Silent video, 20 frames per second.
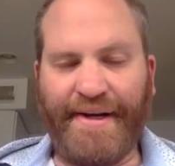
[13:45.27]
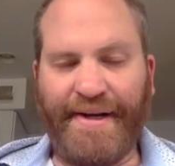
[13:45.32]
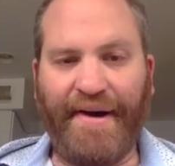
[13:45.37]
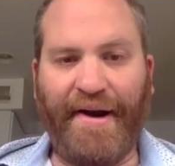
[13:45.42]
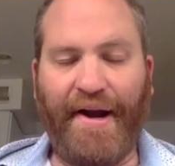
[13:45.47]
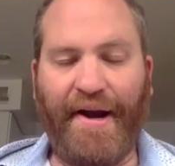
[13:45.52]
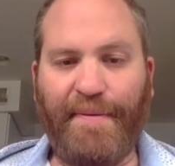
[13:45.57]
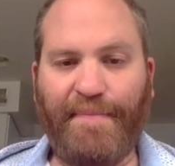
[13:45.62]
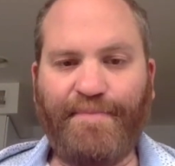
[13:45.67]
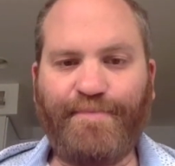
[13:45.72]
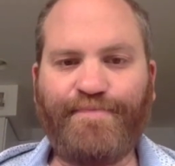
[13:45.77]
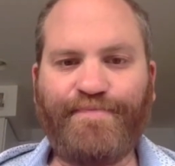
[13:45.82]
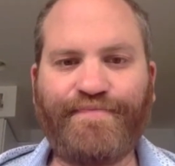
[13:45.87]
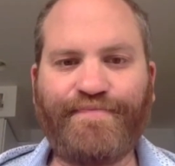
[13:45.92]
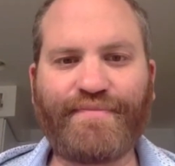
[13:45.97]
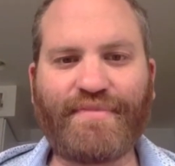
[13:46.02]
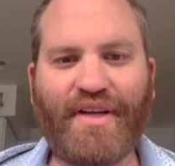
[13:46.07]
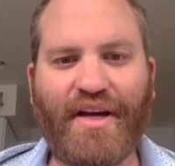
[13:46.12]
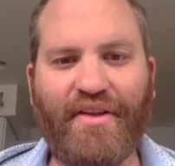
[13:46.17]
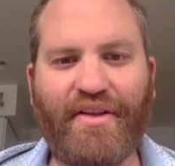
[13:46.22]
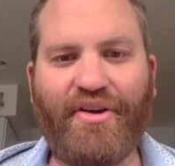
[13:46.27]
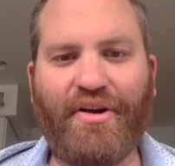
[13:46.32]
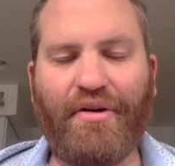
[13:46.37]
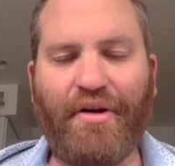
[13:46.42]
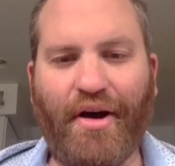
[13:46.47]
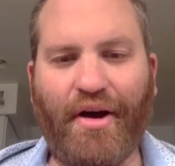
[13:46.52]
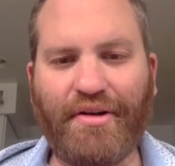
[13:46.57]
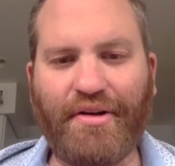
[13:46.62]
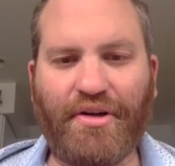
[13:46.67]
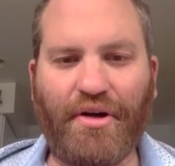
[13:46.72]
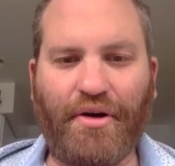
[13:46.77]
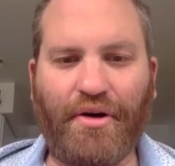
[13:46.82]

sorry uh, wake up